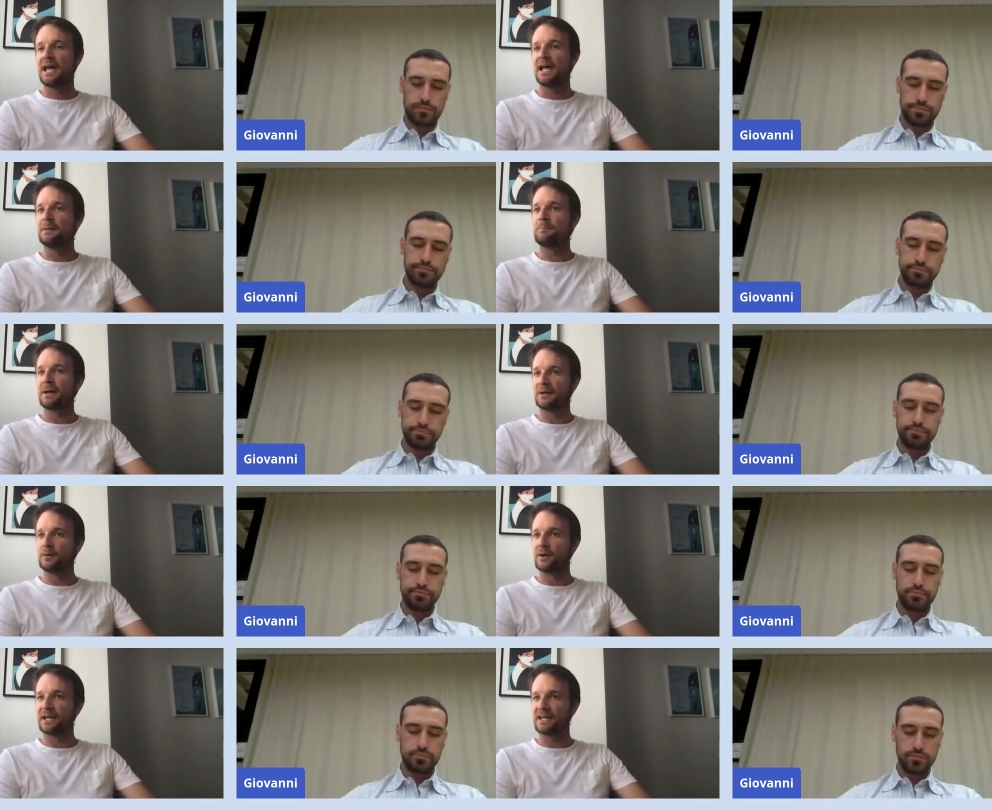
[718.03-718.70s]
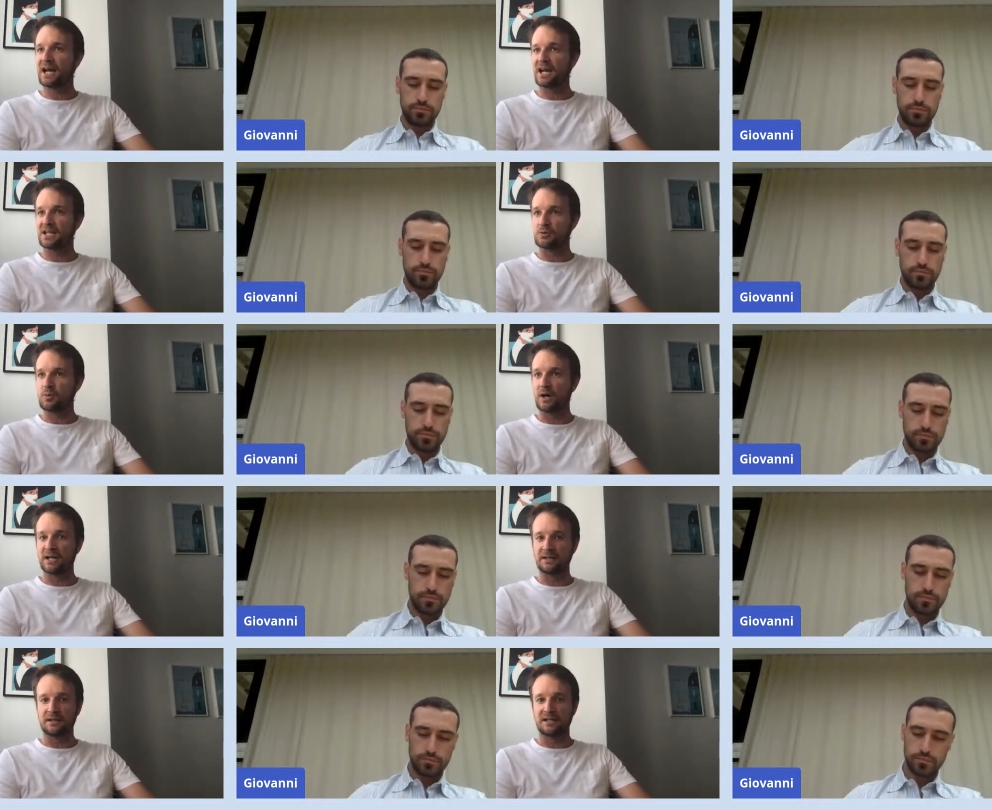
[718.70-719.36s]
Speaker 1: And Pernod Ricard is
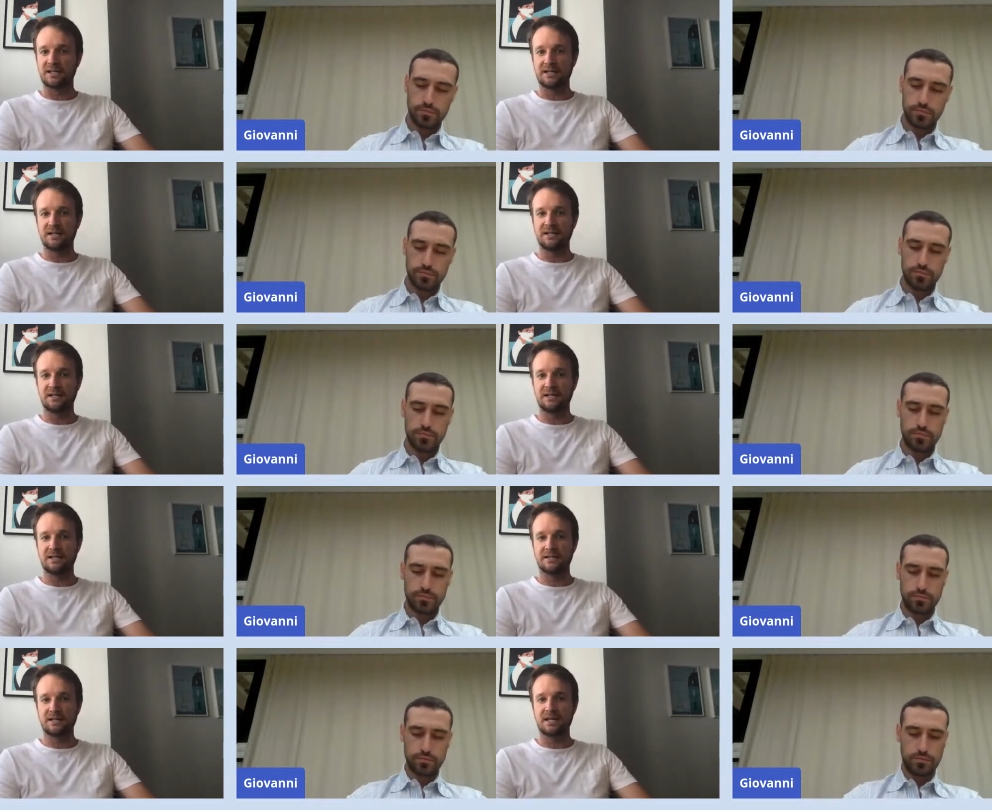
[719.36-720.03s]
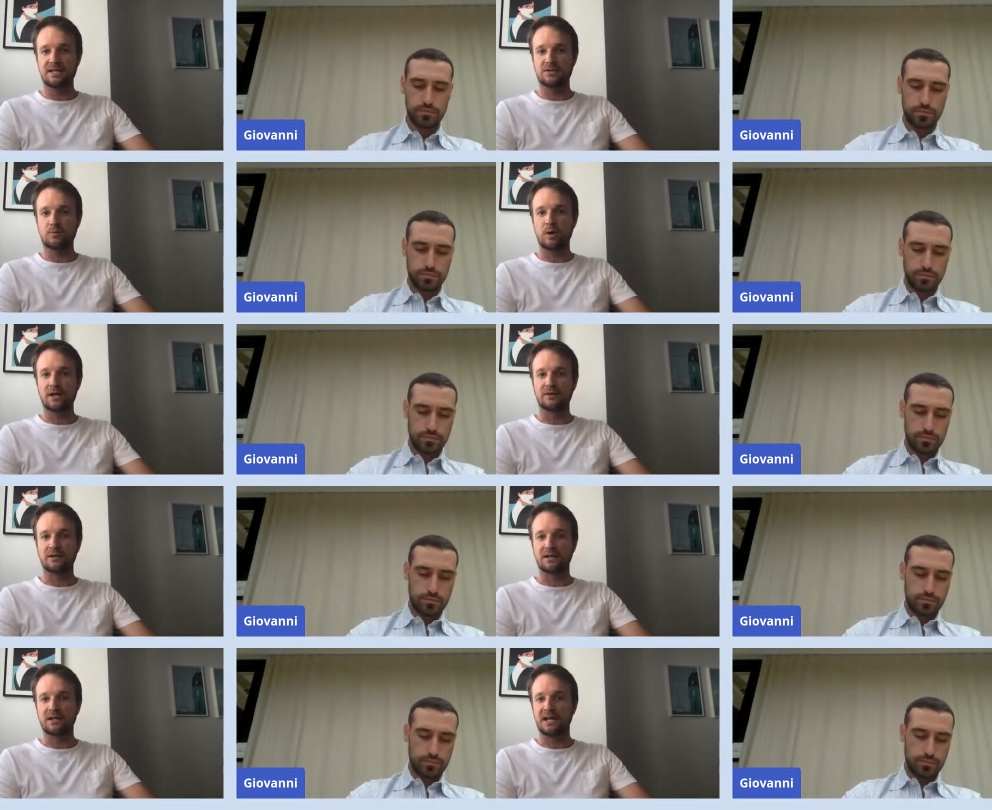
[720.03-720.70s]
one, is, is one uh,